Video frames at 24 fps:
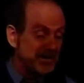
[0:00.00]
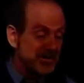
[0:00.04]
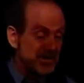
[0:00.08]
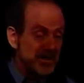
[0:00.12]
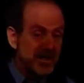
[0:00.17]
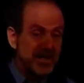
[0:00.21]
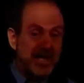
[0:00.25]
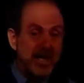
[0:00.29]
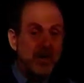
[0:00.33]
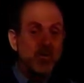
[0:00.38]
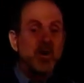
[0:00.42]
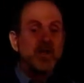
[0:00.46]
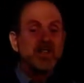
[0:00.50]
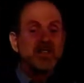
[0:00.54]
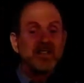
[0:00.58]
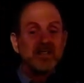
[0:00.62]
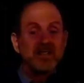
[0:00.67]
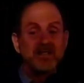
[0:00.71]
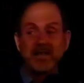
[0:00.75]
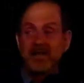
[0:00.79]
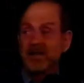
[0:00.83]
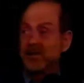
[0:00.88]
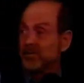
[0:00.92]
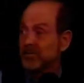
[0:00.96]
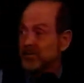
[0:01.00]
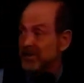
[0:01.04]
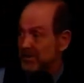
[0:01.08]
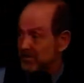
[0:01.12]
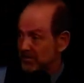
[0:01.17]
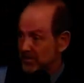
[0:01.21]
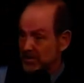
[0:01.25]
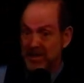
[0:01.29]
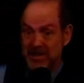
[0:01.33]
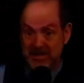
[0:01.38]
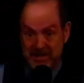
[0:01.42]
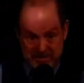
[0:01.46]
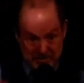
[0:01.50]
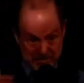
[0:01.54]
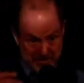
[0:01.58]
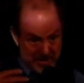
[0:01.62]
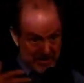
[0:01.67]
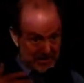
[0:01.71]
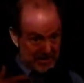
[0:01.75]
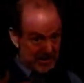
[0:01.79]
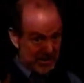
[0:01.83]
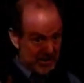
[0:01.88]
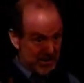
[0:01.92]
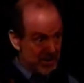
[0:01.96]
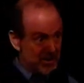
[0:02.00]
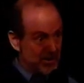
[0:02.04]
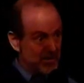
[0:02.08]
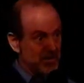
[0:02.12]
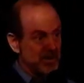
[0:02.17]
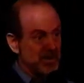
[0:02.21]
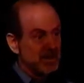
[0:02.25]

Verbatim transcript: You can't wait to tell people, as I'm telling you.